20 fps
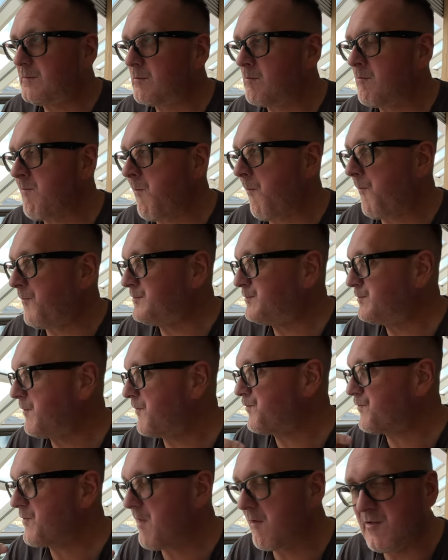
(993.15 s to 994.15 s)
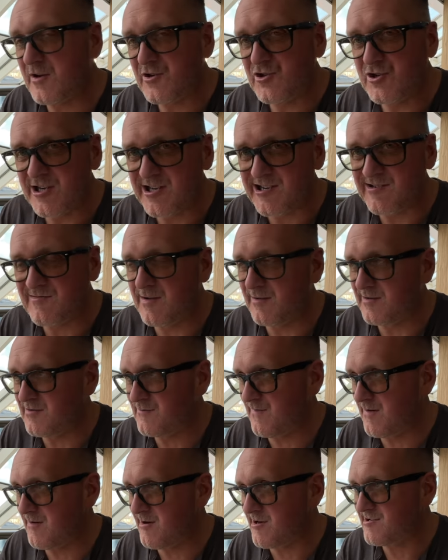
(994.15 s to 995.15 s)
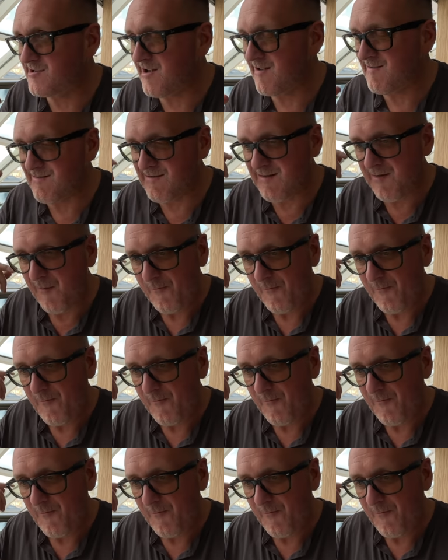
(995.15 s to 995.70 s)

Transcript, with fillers: The chicken, though, is very tender,